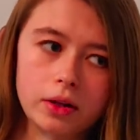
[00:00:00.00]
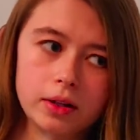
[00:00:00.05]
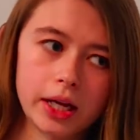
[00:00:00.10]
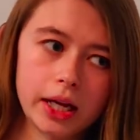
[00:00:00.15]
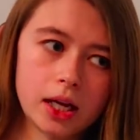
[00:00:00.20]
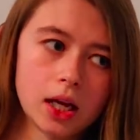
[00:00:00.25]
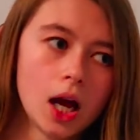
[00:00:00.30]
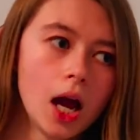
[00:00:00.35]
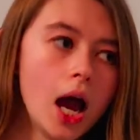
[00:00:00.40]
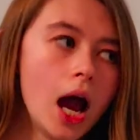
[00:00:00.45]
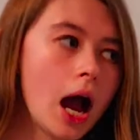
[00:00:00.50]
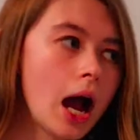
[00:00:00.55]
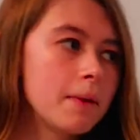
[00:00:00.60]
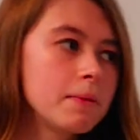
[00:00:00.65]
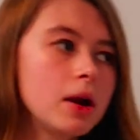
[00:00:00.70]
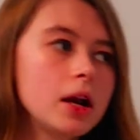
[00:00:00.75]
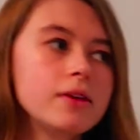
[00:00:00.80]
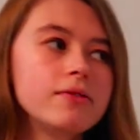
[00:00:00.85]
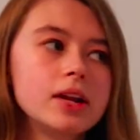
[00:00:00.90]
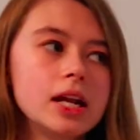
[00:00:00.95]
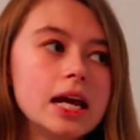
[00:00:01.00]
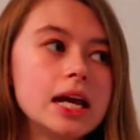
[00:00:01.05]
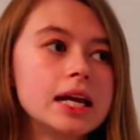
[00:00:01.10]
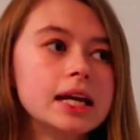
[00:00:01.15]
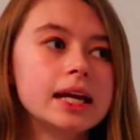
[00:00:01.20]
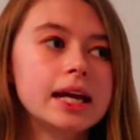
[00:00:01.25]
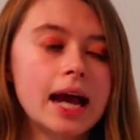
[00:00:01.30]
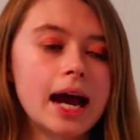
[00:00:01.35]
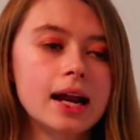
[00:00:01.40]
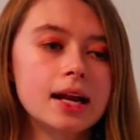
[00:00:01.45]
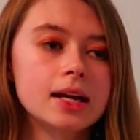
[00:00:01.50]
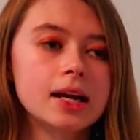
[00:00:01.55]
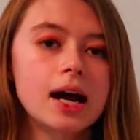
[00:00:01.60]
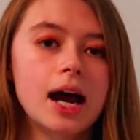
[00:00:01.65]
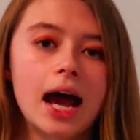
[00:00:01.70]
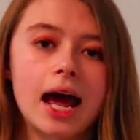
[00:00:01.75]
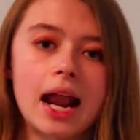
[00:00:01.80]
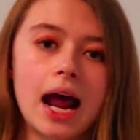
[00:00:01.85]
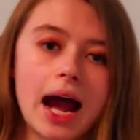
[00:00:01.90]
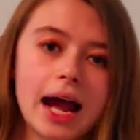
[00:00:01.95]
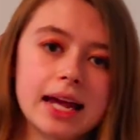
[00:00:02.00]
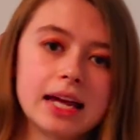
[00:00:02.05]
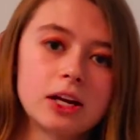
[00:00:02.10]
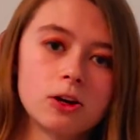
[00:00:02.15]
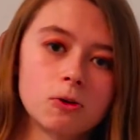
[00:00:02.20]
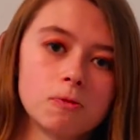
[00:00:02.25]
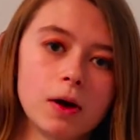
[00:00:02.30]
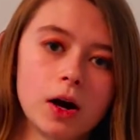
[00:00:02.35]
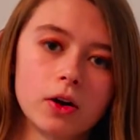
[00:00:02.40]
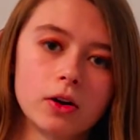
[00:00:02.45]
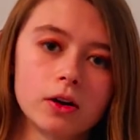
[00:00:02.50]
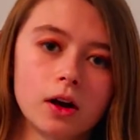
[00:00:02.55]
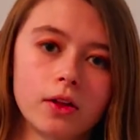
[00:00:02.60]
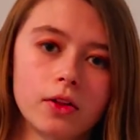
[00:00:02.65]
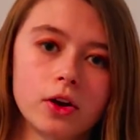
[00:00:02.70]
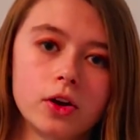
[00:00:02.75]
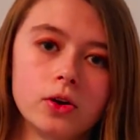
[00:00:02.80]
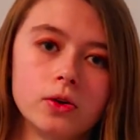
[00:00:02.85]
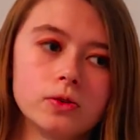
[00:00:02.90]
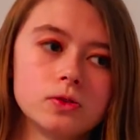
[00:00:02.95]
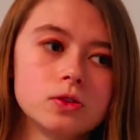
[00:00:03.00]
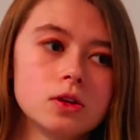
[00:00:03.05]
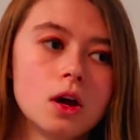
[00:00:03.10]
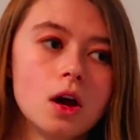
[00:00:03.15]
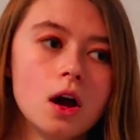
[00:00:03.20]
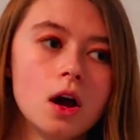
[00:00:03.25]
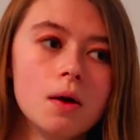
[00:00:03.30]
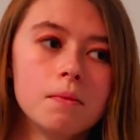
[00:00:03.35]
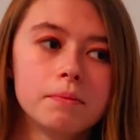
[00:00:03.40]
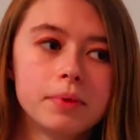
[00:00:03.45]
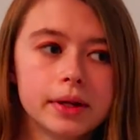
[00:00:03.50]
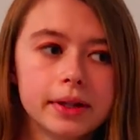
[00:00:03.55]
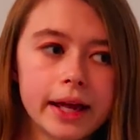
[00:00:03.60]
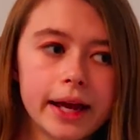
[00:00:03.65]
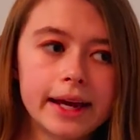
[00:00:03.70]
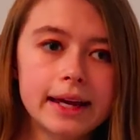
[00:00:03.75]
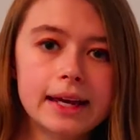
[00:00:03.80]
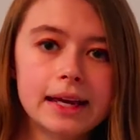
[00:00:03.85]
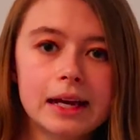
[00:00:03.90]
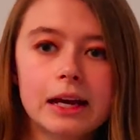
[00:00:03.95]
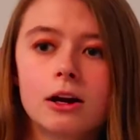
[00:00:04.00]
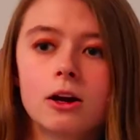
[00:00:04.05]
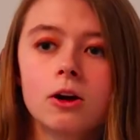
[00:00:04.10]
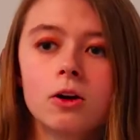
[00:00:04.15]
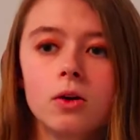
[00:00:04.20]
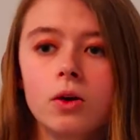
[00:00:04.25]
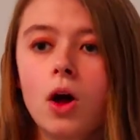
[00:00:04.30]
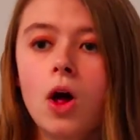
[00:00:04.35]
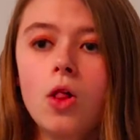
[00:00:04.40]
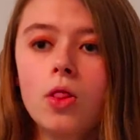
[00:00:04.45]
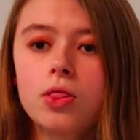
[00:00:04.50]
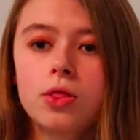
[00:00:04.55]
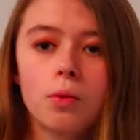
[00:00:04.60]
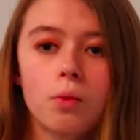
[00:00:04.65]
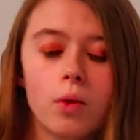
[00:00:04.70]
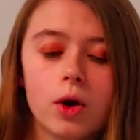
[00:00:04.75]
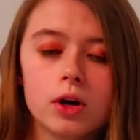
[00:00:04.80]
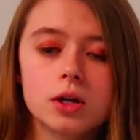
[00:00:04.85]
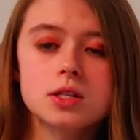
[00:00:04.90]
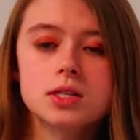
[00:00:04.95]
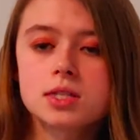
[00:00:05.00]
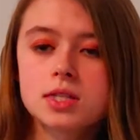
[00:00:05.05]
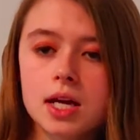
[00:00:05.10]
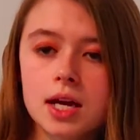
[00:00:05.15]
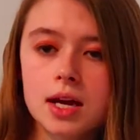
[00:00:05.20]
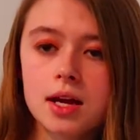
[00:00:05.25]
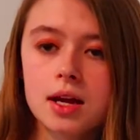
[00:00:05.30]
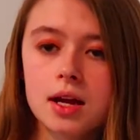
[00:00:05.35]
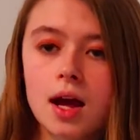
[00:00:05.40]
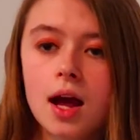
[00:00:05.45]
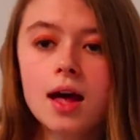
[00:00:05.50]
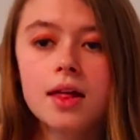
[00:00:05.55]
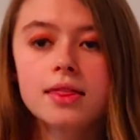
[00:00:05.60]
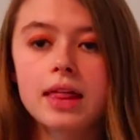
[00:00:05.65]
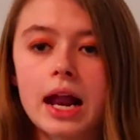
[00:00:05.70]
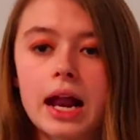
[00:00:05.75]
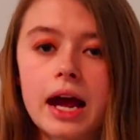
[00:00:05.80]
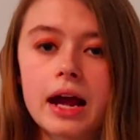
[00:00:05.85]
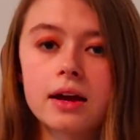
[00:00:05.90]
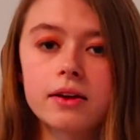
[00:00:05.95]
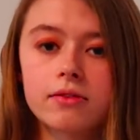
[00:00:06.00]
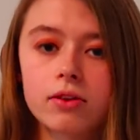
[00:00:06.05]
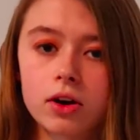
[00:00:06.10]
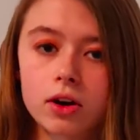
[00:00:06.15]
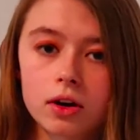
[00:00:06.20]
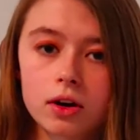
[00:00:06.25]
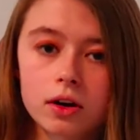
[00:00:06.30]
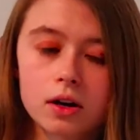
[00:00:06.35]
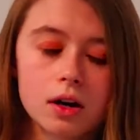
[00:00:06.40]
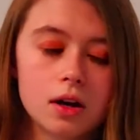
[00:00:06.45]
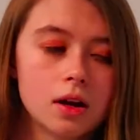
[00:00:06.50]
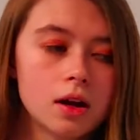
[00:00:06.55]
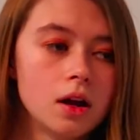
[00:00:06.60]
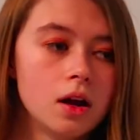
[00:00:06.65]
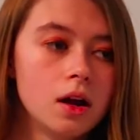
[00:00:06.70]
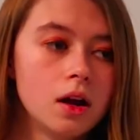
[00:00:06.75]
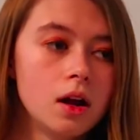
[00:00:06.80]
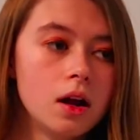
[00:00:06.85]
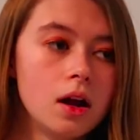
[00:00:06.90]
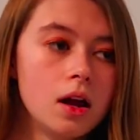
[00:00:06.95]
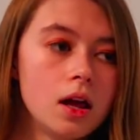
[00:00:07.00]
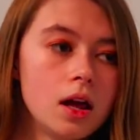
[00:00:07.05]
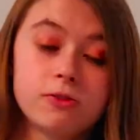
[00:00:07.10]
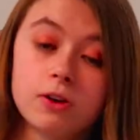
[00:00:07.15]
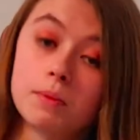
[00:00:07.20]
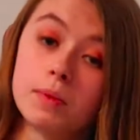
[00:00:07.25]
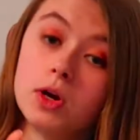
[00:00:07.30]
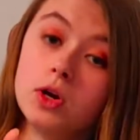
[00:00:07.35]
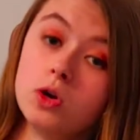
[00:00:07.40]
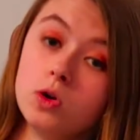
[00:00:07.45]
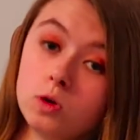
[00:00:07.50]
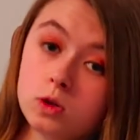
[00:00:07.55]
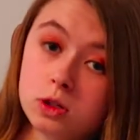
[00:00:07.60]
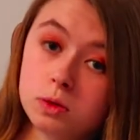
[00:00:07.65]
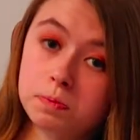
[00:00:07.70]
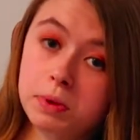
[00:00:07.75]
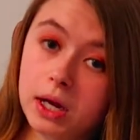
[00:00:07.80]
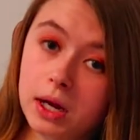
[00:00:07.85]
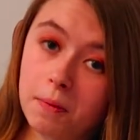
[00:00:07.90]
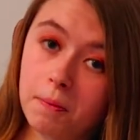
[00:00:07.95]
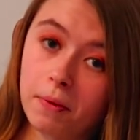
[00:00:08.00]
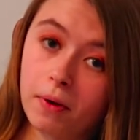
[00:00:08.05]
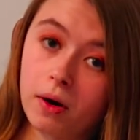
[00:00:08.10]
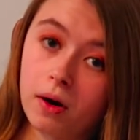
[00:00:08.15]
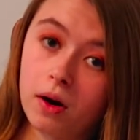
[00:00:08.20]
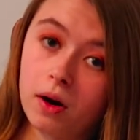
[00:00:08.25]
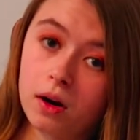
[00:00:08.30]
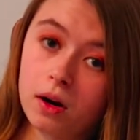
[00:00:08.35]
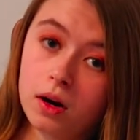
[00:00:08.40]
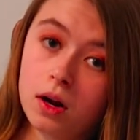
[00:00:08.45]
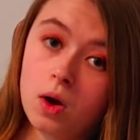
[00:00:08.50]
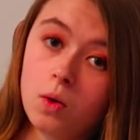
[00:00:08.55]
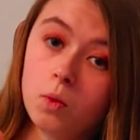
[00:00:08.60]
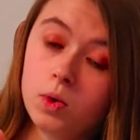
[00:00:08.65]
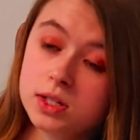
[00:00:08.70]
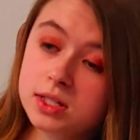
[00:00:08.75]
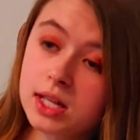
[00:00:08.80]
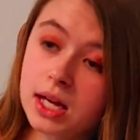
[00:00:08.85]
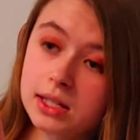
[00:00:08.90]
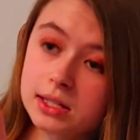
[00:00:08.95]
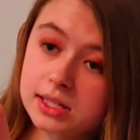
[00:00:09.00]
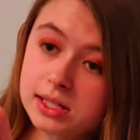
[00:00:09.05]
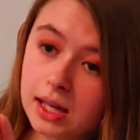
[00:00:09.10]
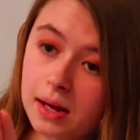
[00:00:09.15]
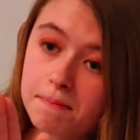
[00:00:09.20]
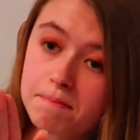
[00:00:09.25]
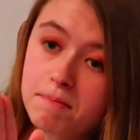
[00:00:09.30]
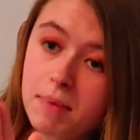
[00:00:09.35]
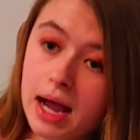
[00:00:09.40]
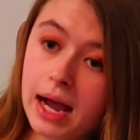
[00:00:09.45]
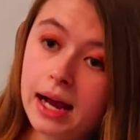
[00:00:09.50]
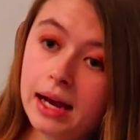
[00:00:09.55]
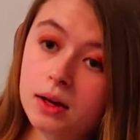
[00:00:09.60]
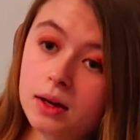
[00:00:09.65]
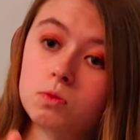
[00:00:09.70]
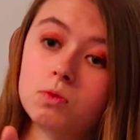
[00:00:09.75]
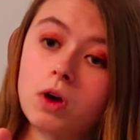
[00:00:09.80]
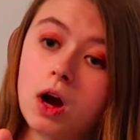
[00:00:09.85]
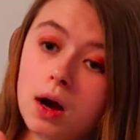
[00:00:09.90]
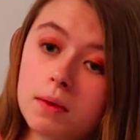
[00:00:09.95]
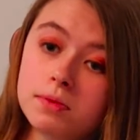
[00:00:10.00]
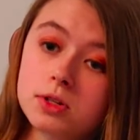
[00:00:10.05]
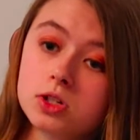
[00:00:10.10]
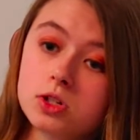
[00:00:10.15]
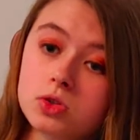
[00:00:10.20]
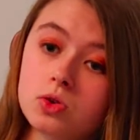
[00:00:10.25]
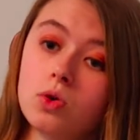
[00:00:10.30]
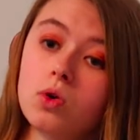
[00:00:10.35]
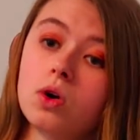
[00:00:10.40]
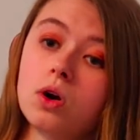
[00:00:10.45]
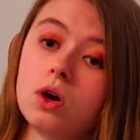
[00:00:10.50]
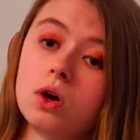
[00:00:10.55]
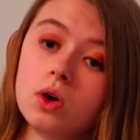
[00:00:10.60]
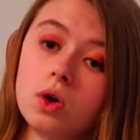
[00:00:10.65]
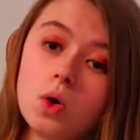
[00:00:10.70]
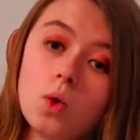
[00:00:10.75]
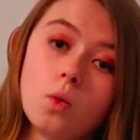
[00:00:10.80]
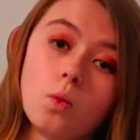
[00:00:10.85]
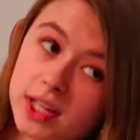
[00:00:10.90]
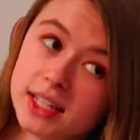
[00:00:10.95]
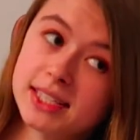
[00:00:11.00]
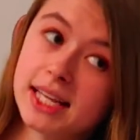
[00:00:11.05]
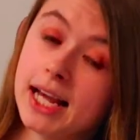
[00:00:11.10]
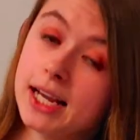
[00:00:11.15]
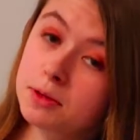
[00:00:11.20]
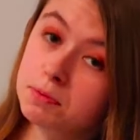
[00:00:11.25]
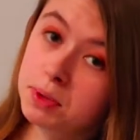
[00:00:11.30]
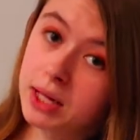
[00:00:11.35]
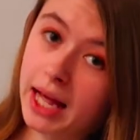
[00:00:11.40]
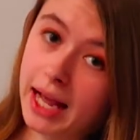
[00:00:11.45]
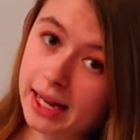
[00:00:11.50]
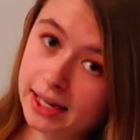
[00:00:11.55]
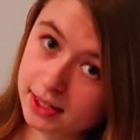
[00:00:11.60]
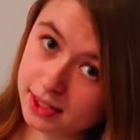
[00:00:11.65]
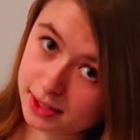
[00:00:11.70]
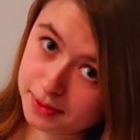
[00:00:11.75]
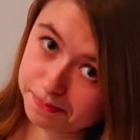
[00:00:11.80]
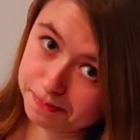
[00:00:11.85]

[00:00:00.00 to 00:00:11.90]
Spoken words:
Like I'm not even in Canada and I hear about it on the news. But like here, the worst thing that I have heard from a newspaper was that some man robbed a store with his eggplant.